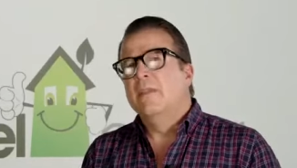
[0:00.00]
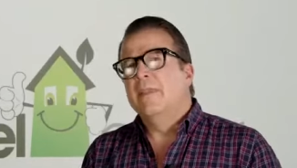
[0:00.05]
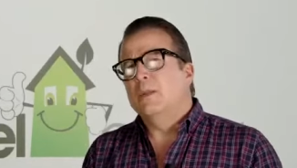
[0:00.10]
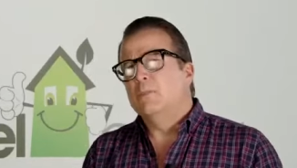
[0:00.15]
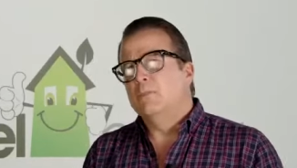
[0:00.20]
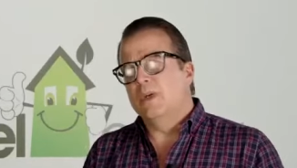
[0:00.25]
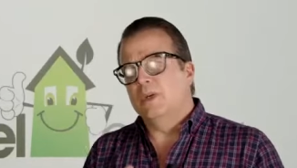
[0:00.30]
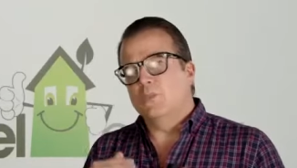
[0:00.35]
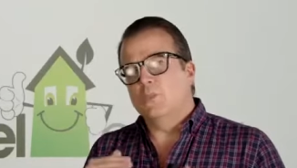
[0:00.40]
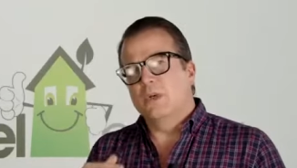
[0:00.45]

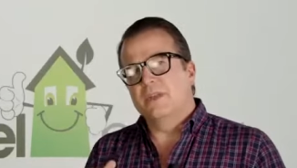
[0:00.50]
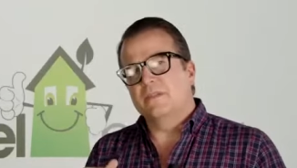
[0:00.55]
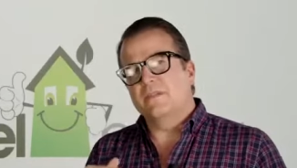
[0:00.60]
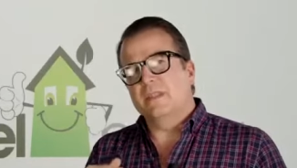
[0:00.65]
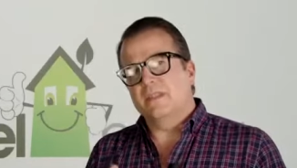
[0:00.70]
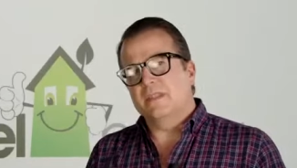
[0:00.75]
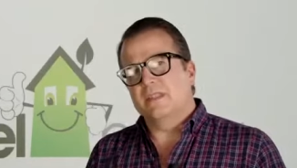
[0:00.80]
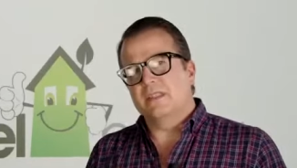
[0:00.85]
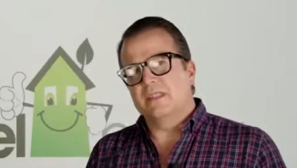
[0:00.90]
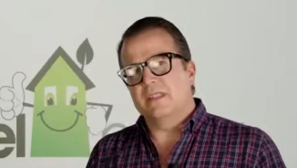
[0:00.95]
But one of
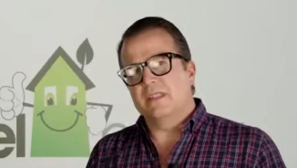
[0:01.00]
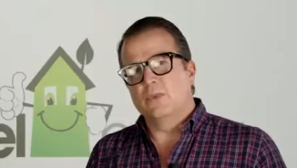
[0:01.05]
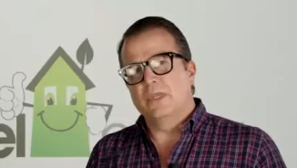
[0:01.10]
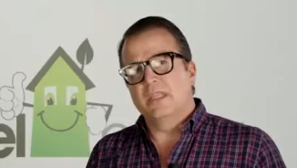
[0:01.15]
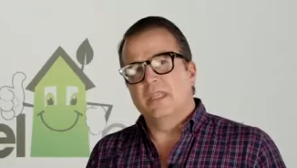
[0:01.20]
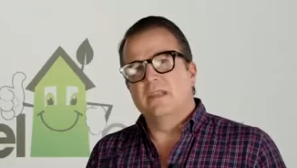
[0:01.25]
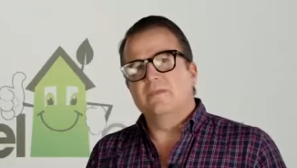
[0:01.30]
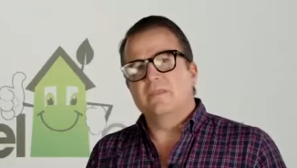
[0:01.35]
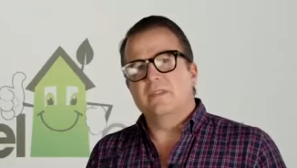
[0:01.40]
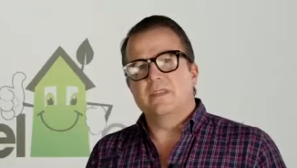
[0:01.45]
the things that we
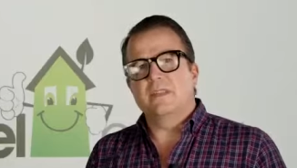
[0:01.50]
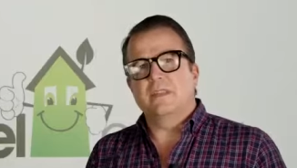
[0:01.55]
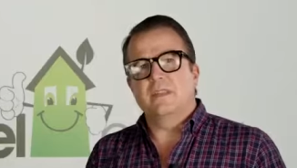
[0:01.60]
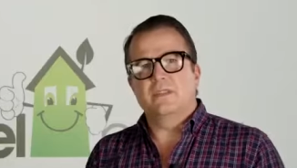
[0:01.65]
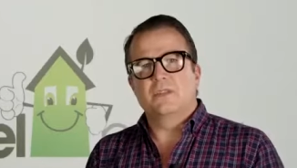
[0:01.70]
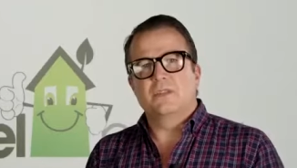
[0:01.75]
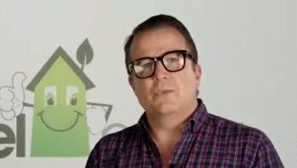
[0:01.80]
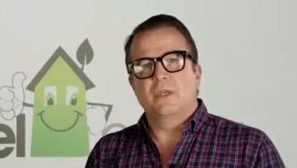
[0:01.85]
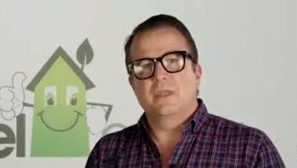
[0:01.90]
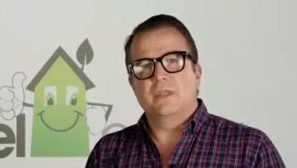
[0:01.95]

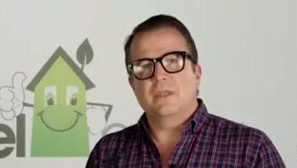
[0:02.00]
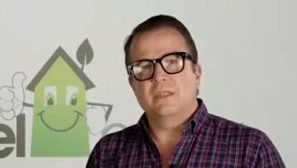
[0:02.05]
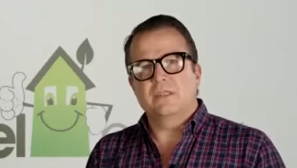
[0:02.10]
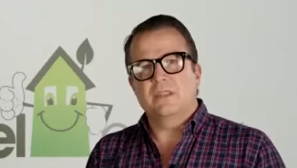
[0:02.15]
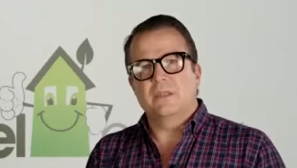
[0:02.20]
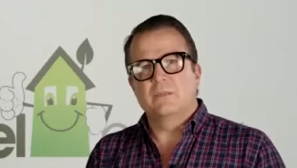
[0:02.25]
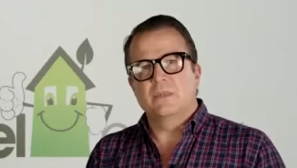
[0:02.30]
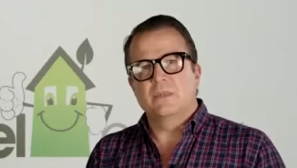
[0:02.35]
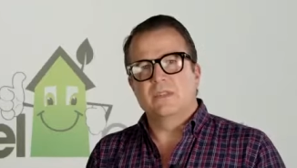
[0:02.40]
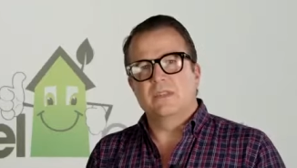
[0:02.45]
emphasize to our
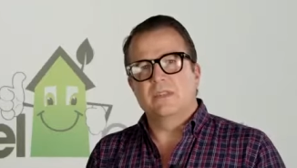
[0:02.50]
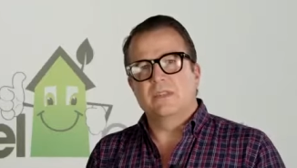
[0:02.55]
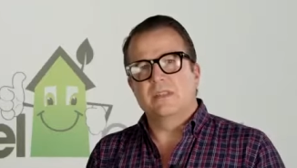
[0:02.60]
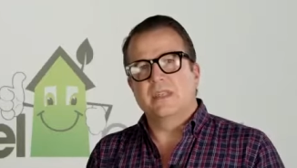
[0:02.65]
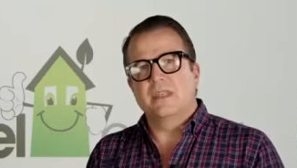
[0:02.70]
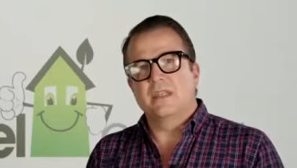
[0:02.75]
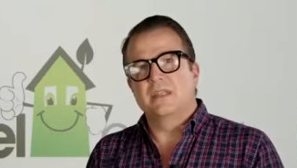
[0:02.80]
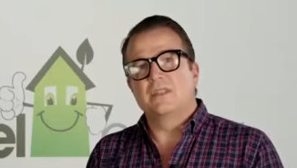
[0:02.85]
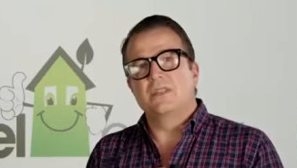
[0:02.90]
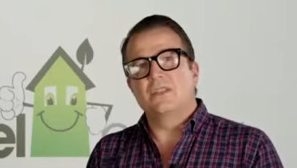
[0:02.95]
customers is
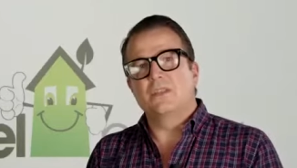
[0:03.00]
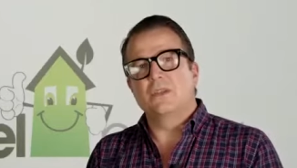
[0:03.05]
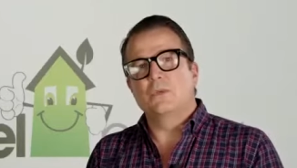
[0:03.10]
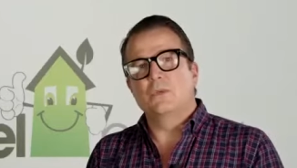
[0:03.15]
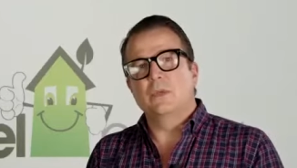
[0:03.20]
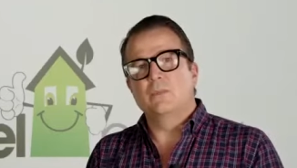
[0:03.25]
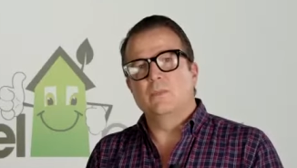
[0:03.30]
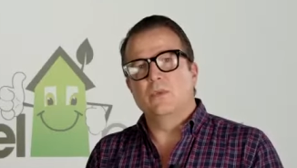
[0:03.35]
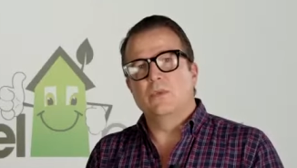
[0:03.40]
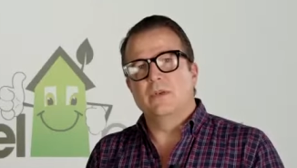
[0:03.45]
that it's so
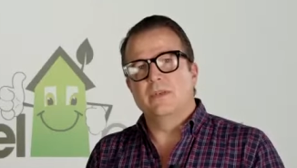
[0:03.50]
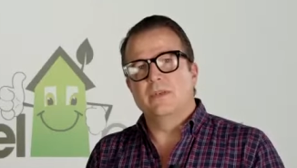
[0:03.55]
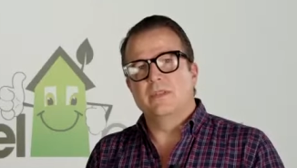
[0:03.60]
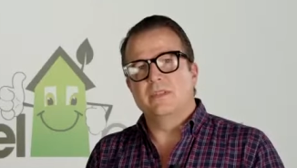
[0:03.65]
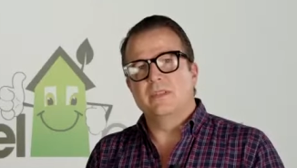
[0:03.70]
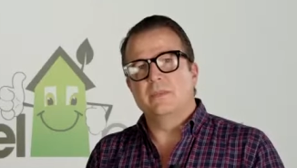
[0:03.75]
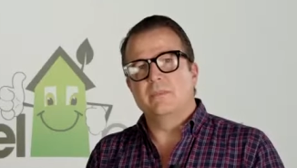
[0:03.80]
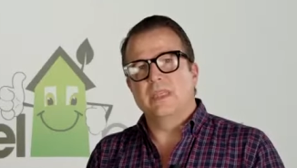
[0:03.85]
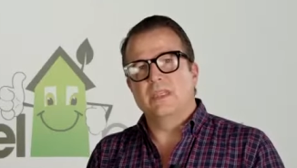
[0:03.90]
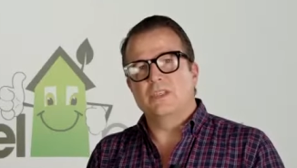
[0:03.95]
important
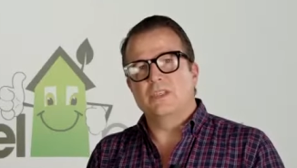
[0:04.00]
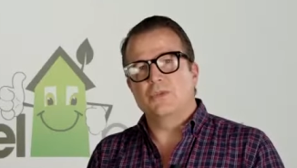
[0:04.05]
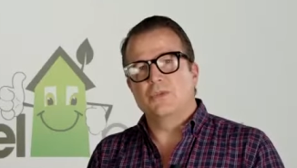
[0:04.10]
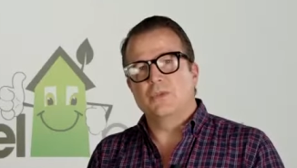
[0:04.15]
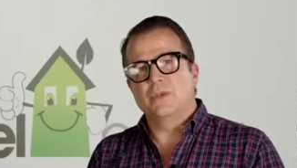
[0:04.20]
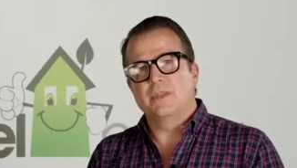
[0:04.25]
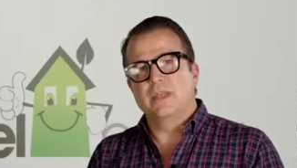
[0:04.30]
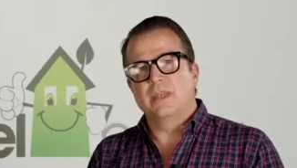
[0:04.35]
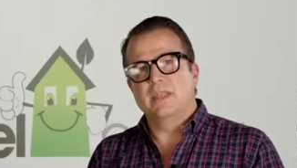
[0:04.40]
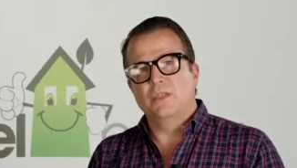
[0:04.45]
to make
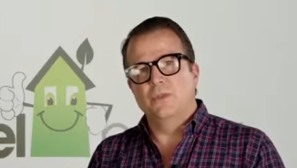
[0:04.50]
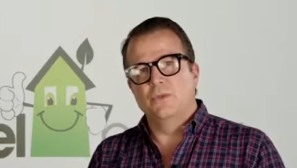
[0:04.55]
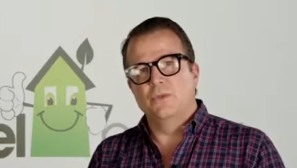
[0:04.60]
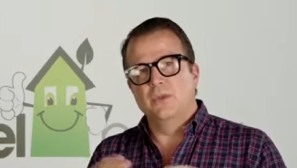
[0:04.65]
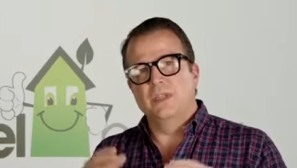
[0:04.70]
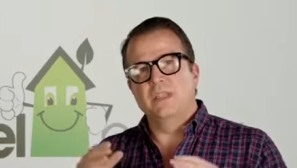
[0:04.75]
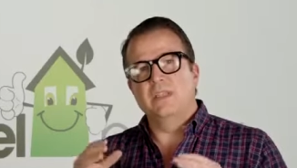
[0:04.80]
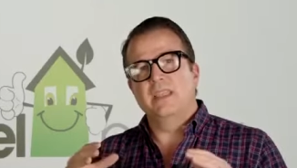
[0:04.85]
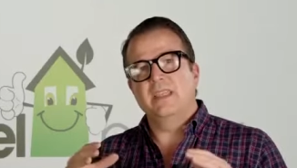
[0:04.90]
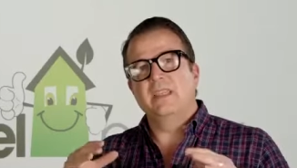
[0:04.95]
sure that you
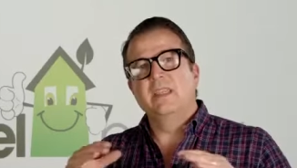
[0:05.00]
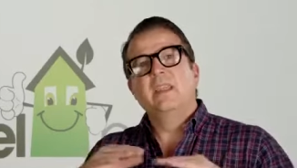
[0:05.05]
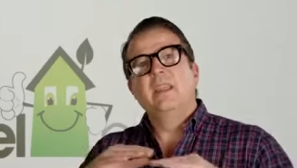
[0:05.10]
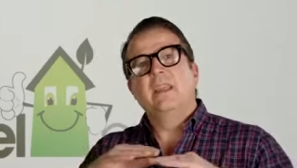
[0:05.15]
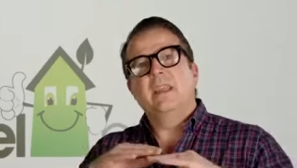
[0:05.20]
really